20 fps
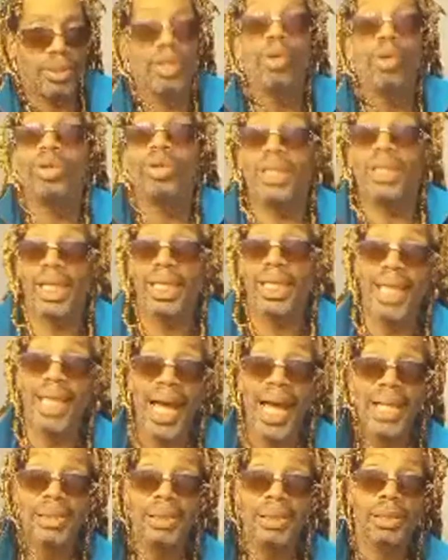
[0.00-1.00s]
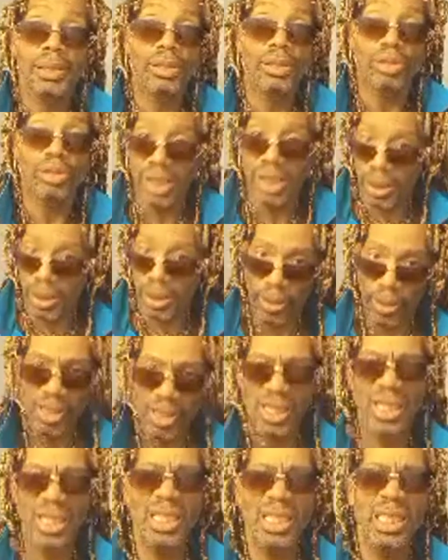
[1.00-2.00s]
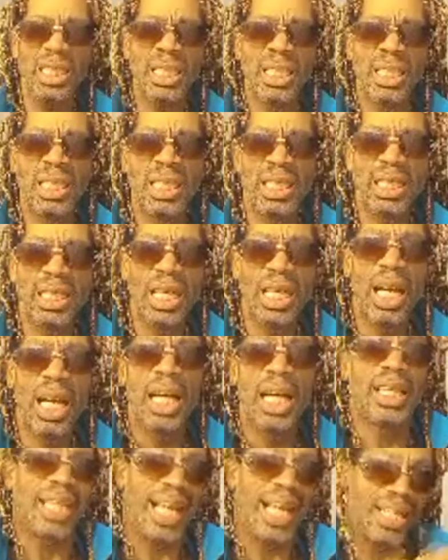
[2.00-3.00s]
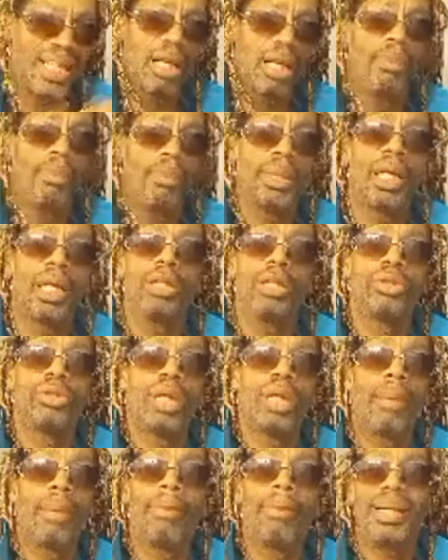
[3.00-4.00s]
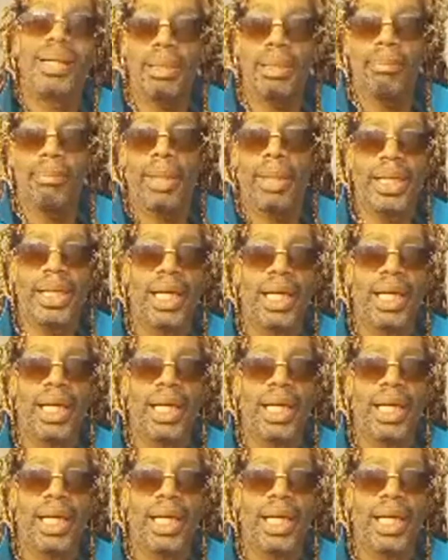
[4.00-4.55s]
who did that to this person, that's going to be done to them by somebody